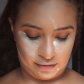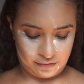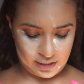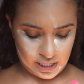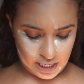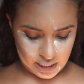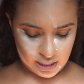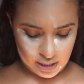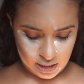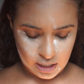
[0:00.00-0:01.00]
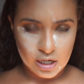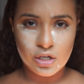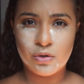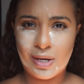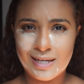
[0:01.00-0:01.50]
I feel like
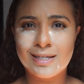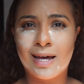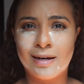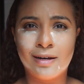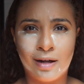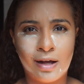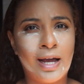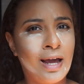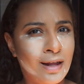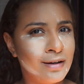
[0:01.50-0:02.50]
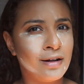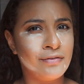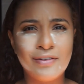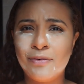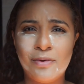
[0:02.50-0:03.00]
you guys had enough. I had
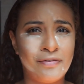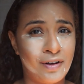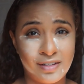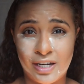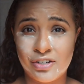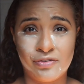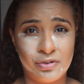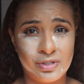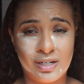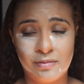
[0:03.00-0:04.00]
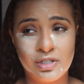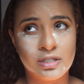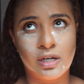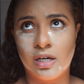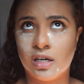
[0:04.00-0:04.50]
enough. Even with foundation routine, I'm
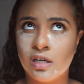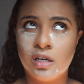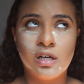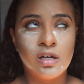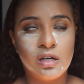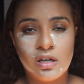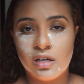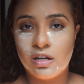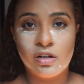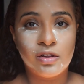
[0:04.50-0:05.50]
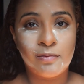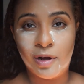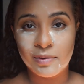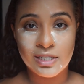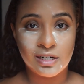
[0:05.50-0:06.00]
just like, you know, they've
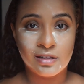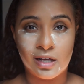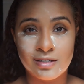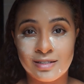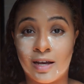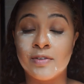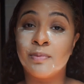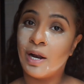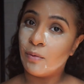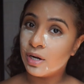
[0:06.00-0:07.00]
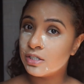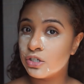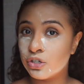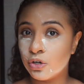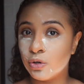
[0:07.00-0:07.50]
probably seen it 1,000 times, but I wanted to
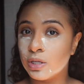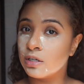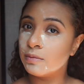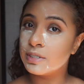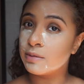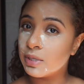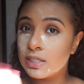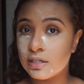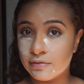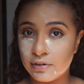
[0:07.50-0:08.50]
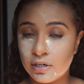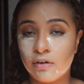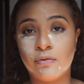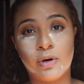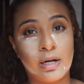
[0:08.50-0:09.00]
show you a little bit something different
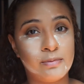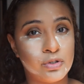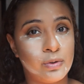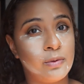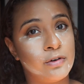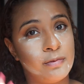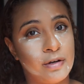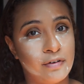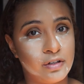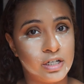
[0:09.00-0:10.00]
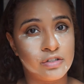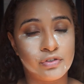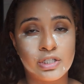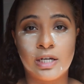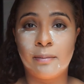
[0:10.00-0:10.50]
of what I'm doing with my foundation
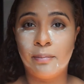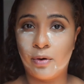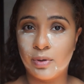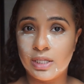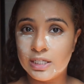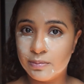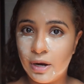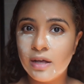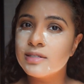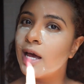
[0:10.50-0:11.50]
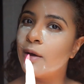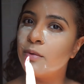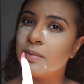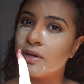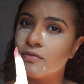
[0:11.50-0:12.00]
routine. But with these brows, I will
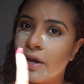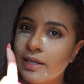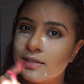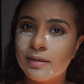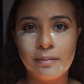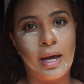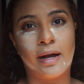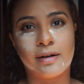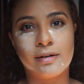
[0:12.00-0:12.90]
be right back.